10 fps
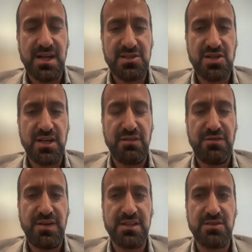actually
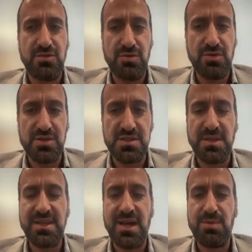affect glucose
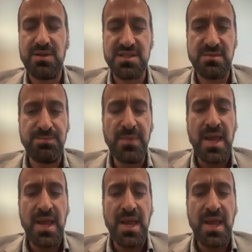metabolism,